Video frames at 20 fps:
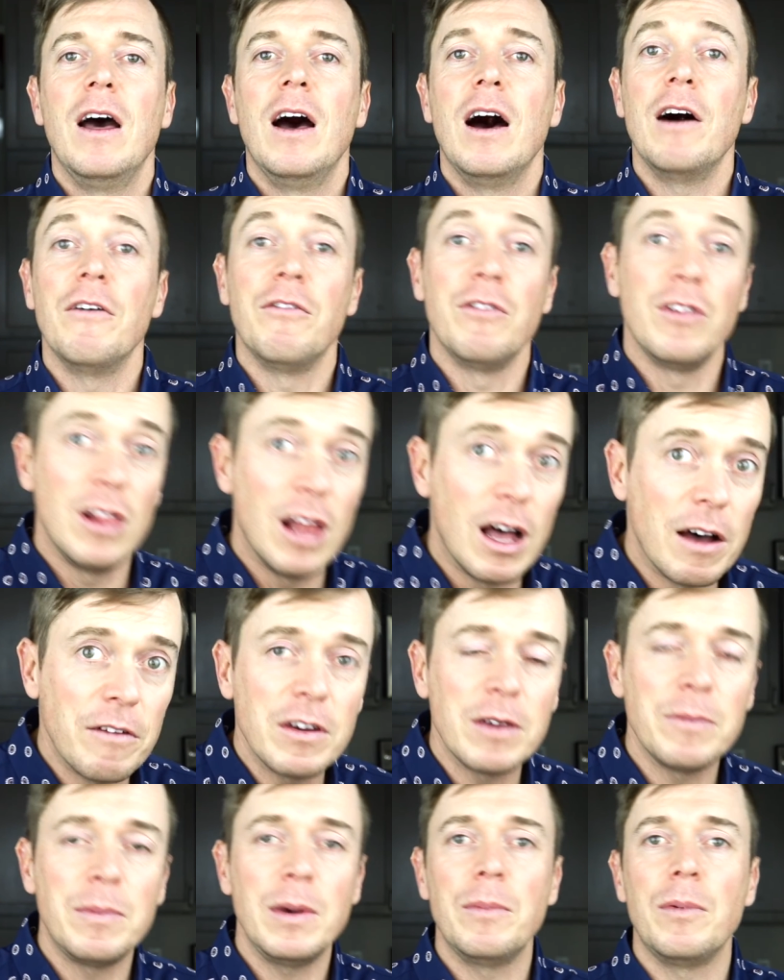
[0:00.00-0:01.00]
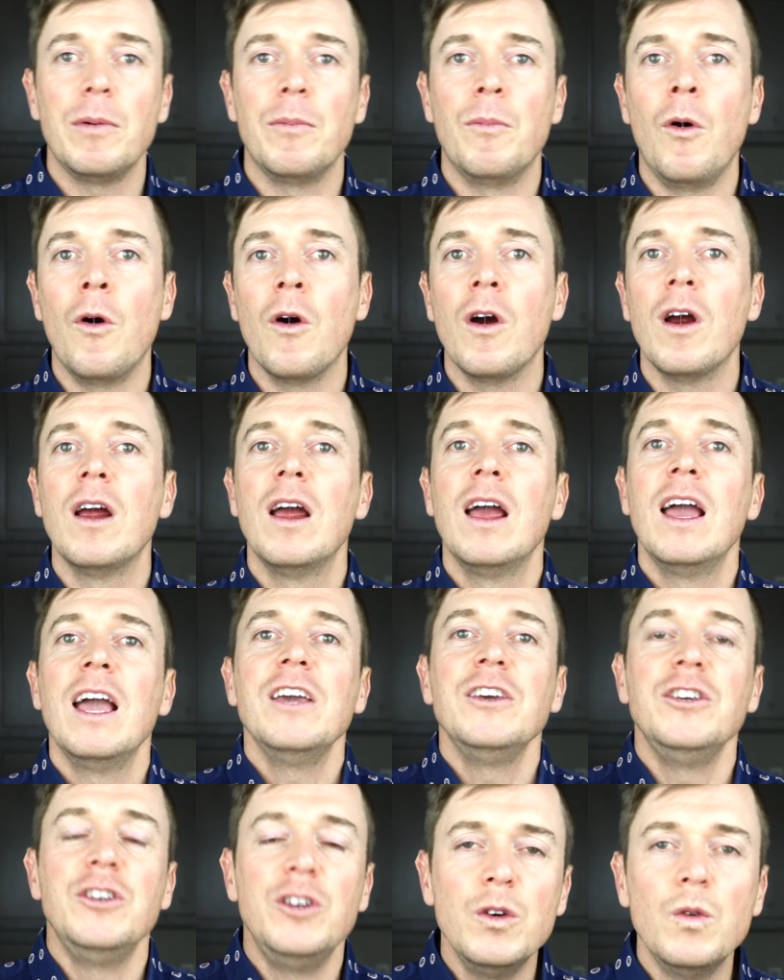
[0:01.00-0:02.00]
of loving people more,
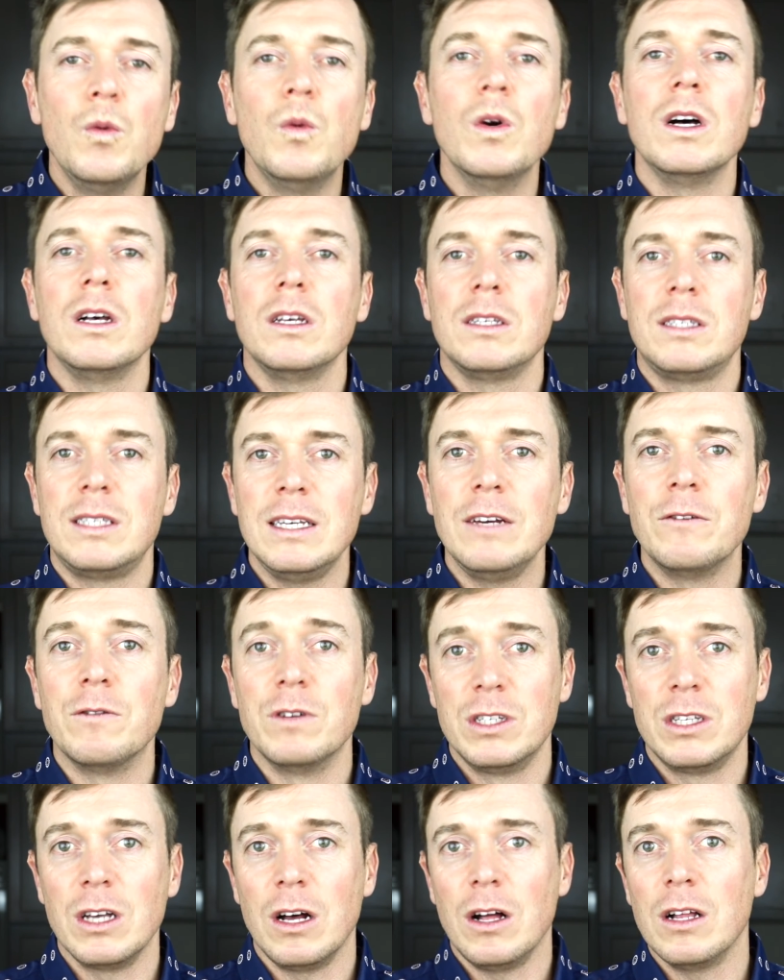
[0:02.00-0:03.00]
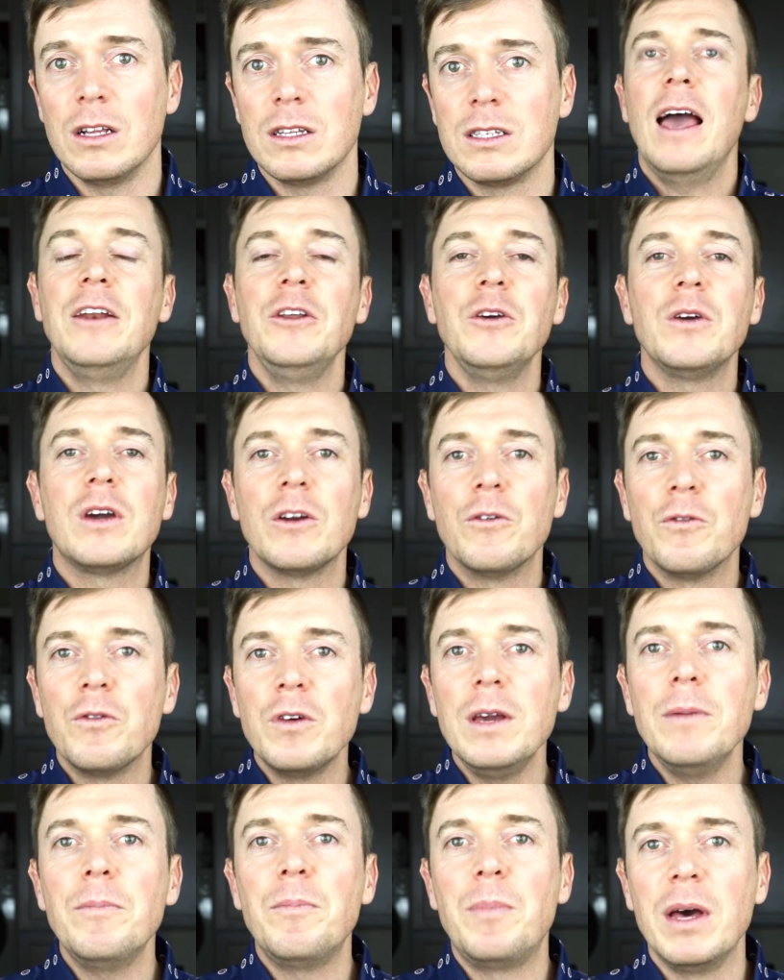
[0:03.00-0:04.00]
you will see results. And you can
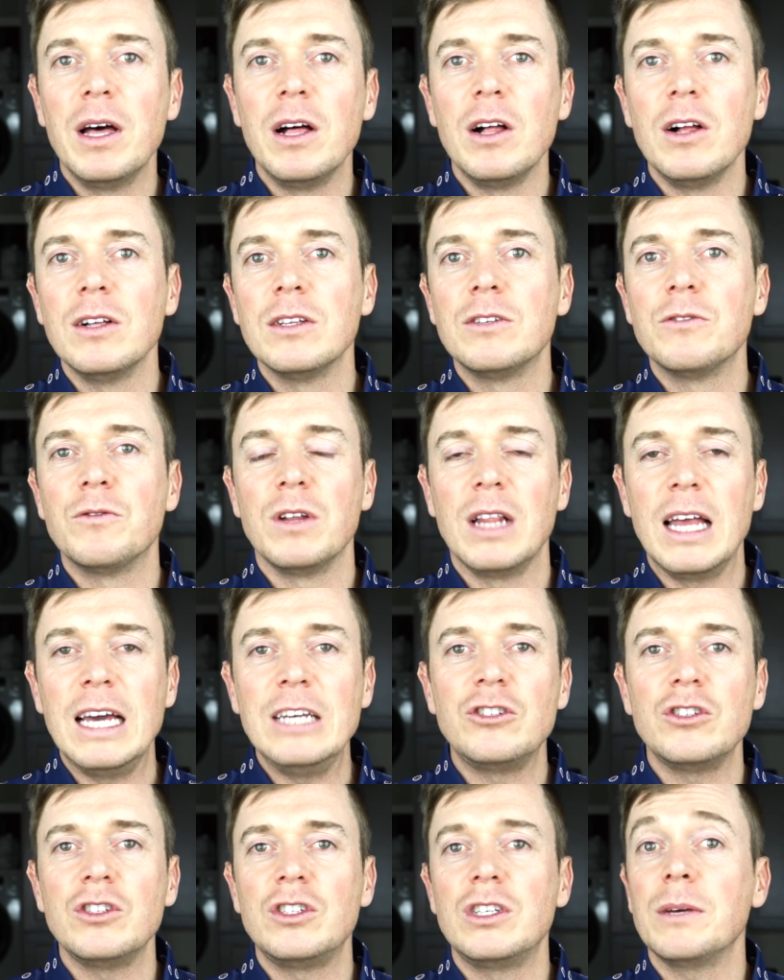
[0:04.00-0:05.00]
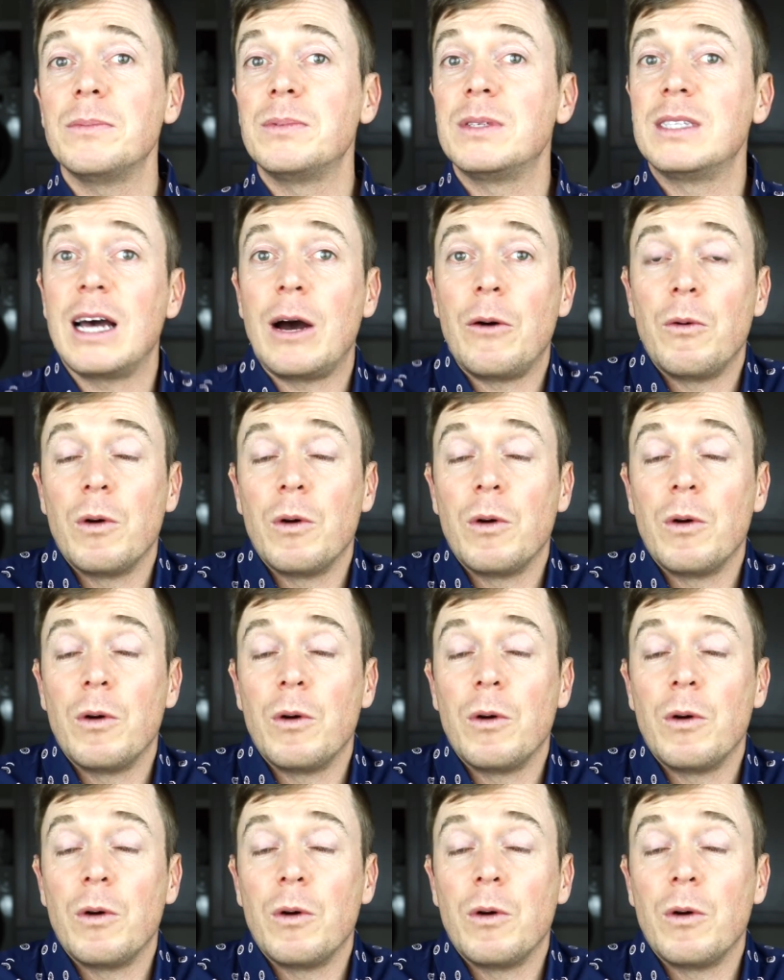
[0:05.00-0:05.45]
rebuild relationships that